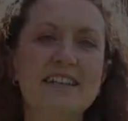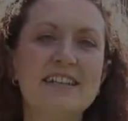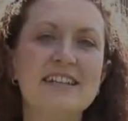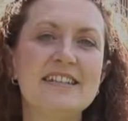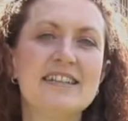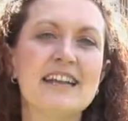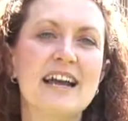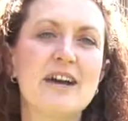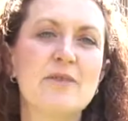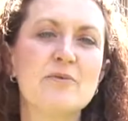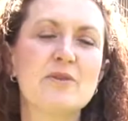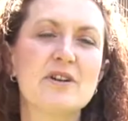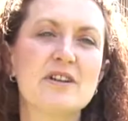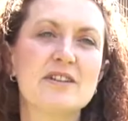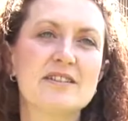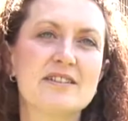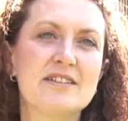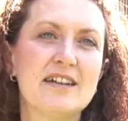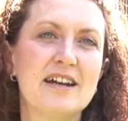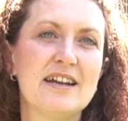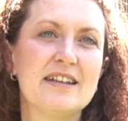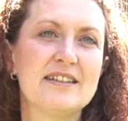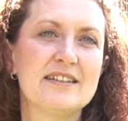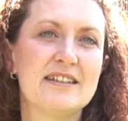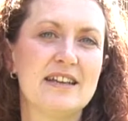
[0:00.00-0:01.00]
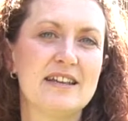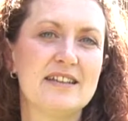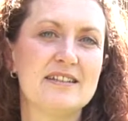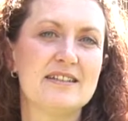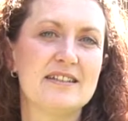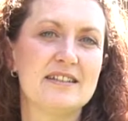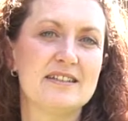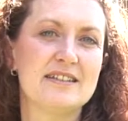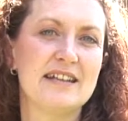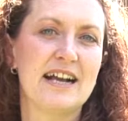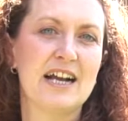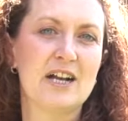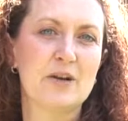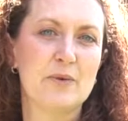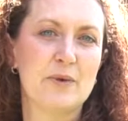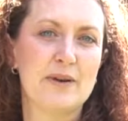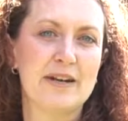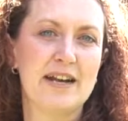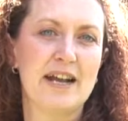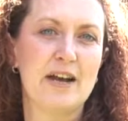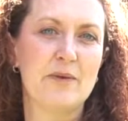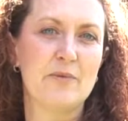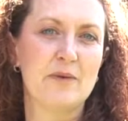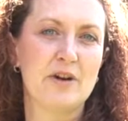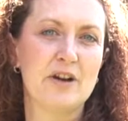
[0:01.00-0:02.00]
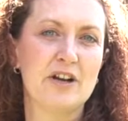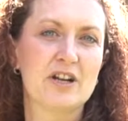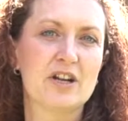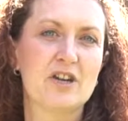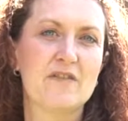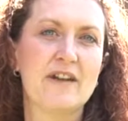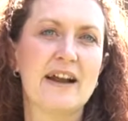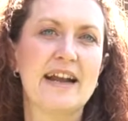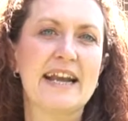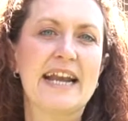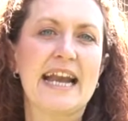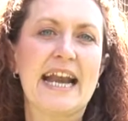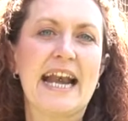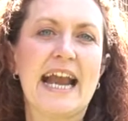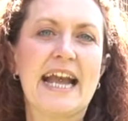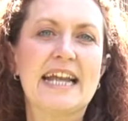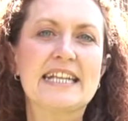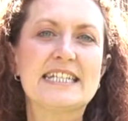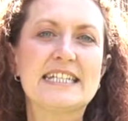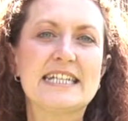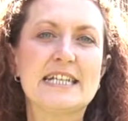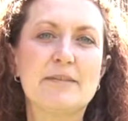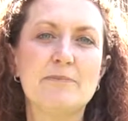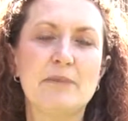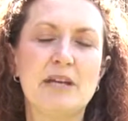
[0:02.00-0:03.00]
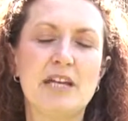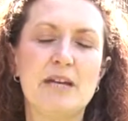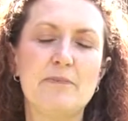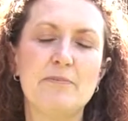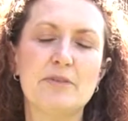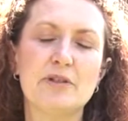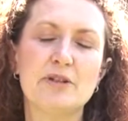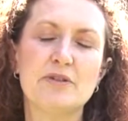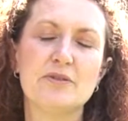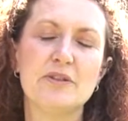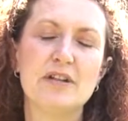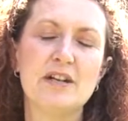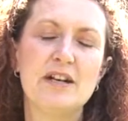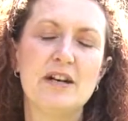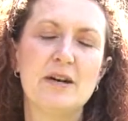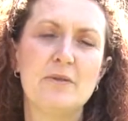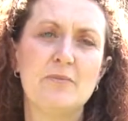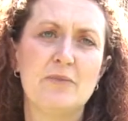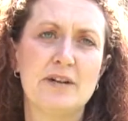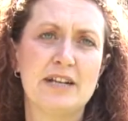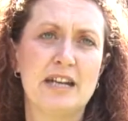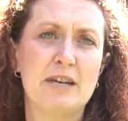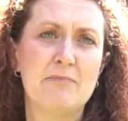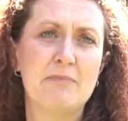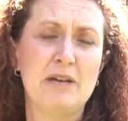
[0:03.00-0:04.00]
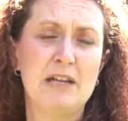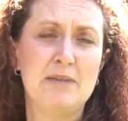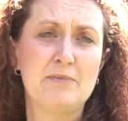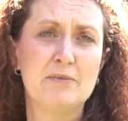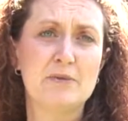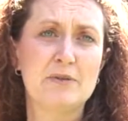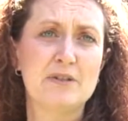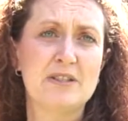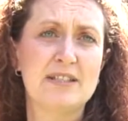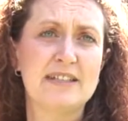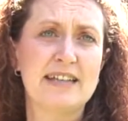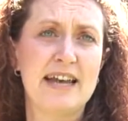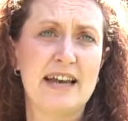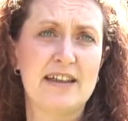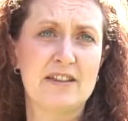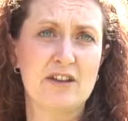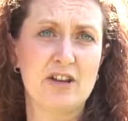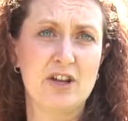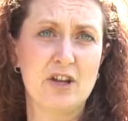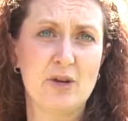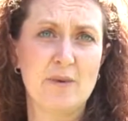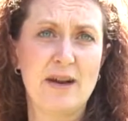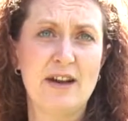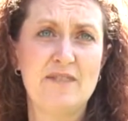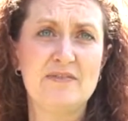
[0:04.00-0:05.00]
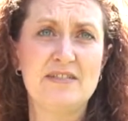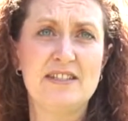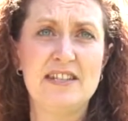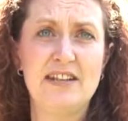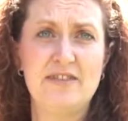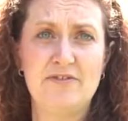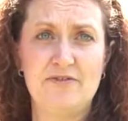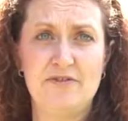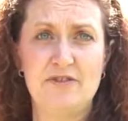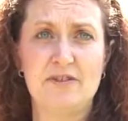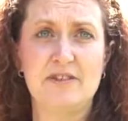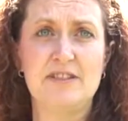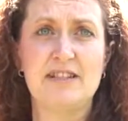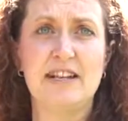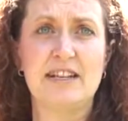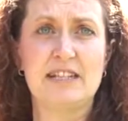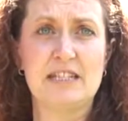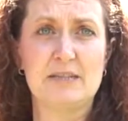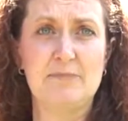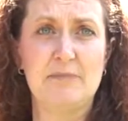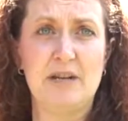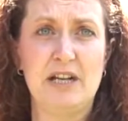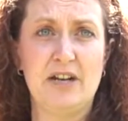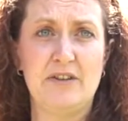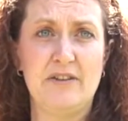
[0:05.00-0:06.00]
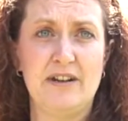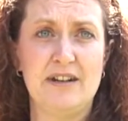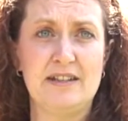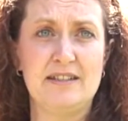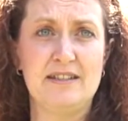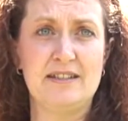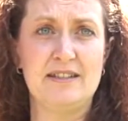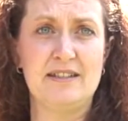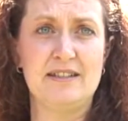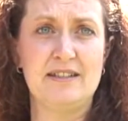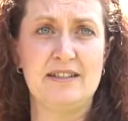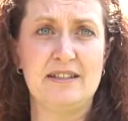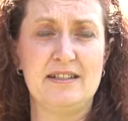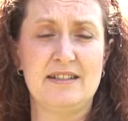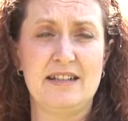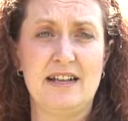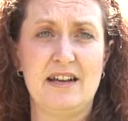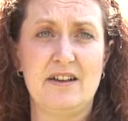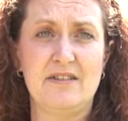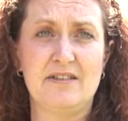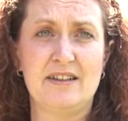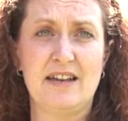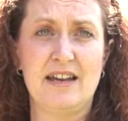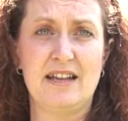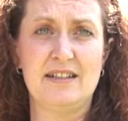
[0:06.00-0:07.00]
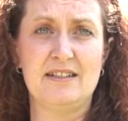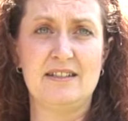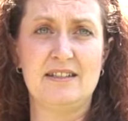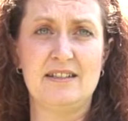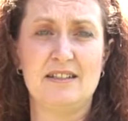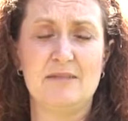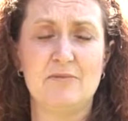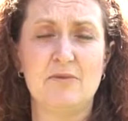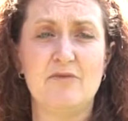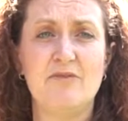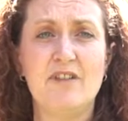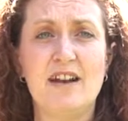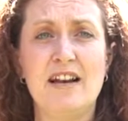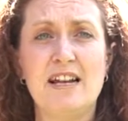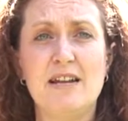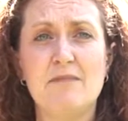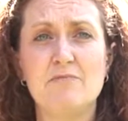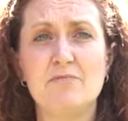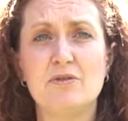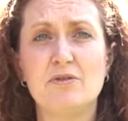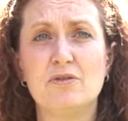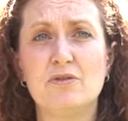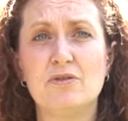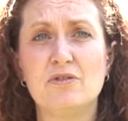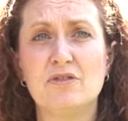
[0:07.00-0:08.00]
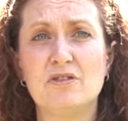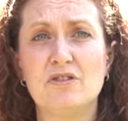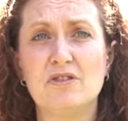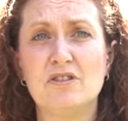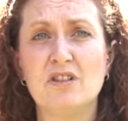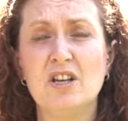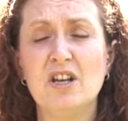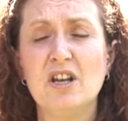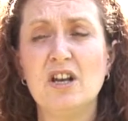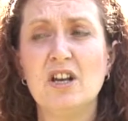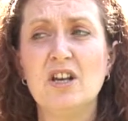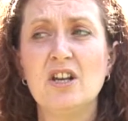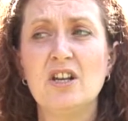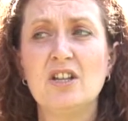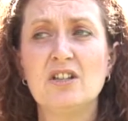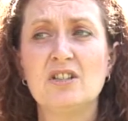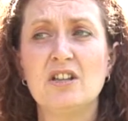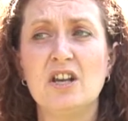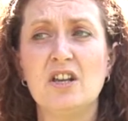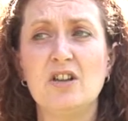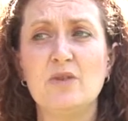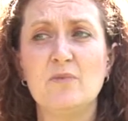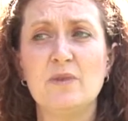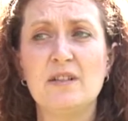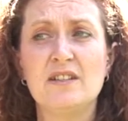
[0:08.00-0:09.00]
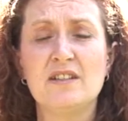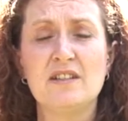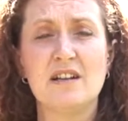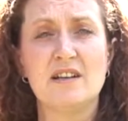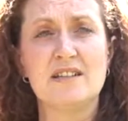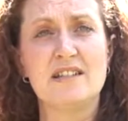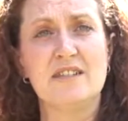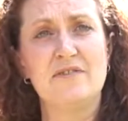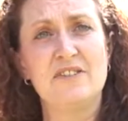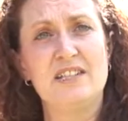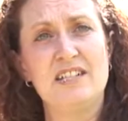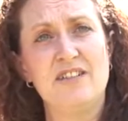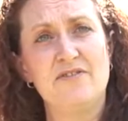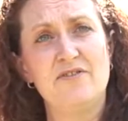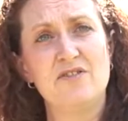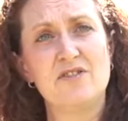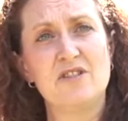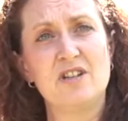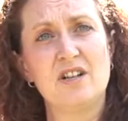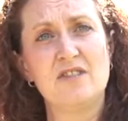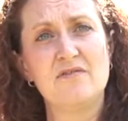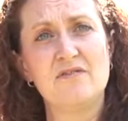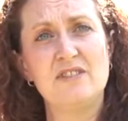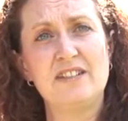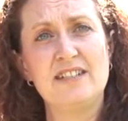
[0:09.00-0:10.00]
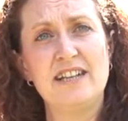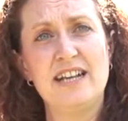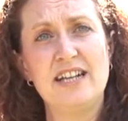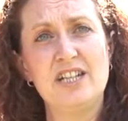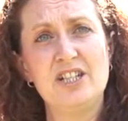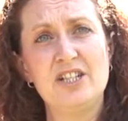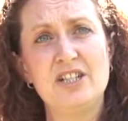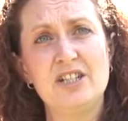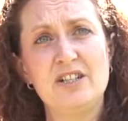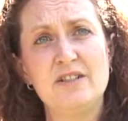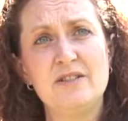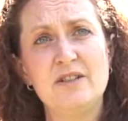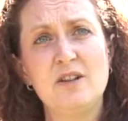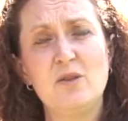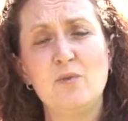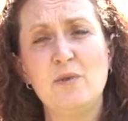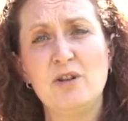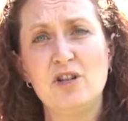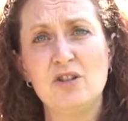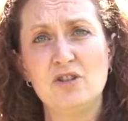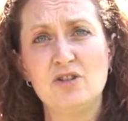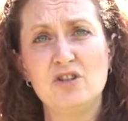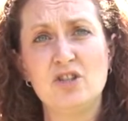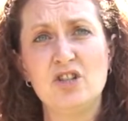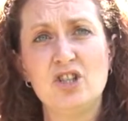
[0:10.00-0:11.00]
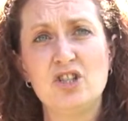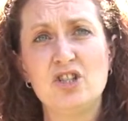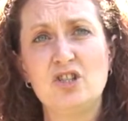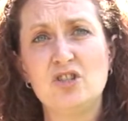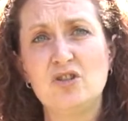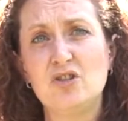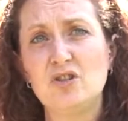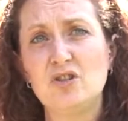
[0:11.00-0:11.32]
think networks like this Aqua network around connecting people, bringing people together who have different experiences in the healthcare system are really important, so that we start to have a different conversation. We're not just